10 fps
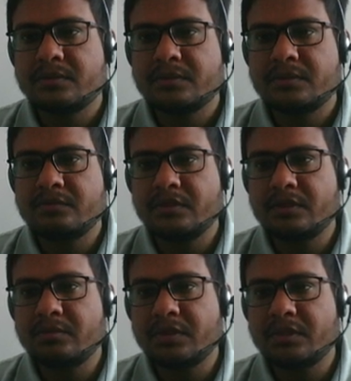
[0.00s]

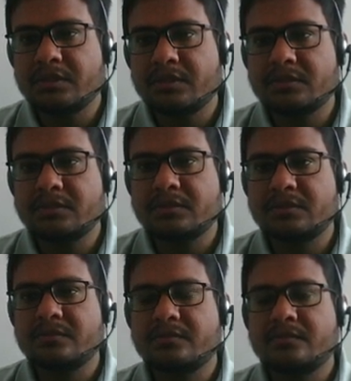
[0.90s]
divided by this
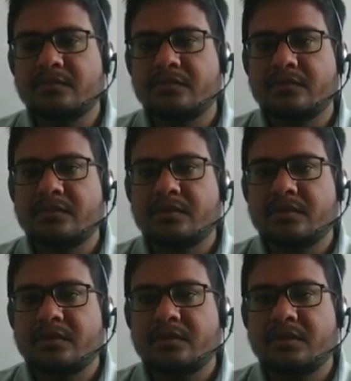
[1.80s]
is
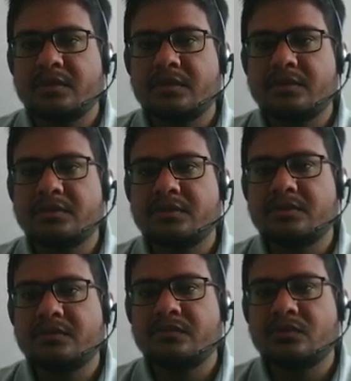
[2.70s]

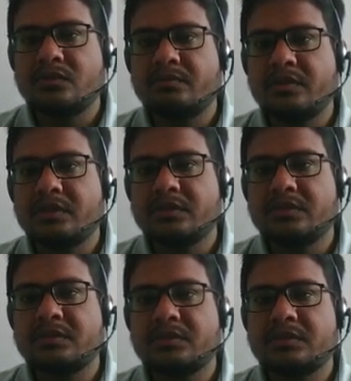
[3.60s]
64
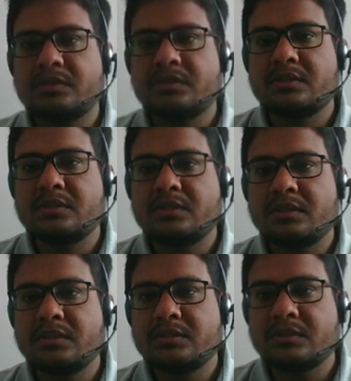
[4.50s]
plus
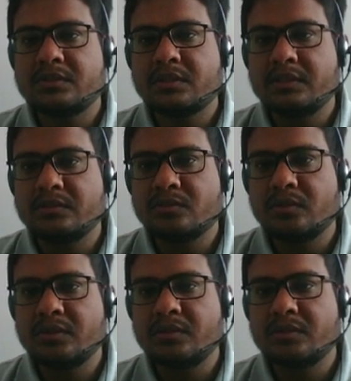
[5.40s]
36I
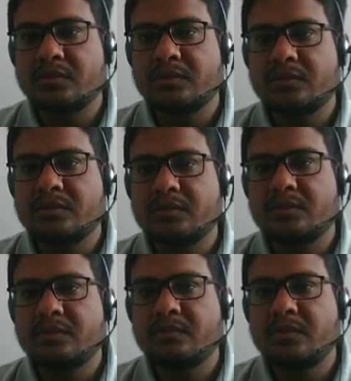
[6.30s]
square
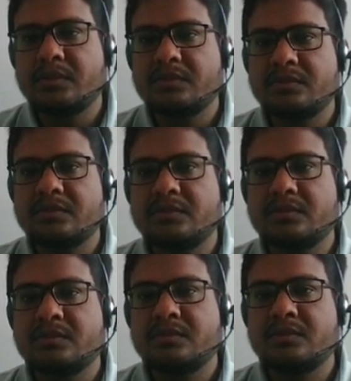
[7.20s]
plus
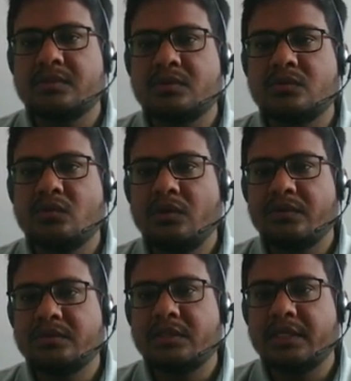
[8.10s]
12
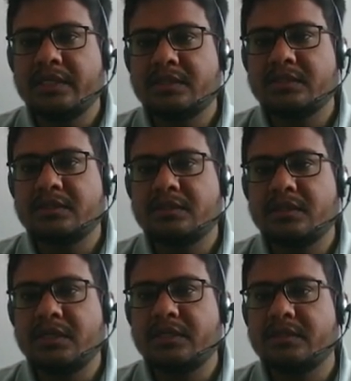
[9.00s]
at 96I.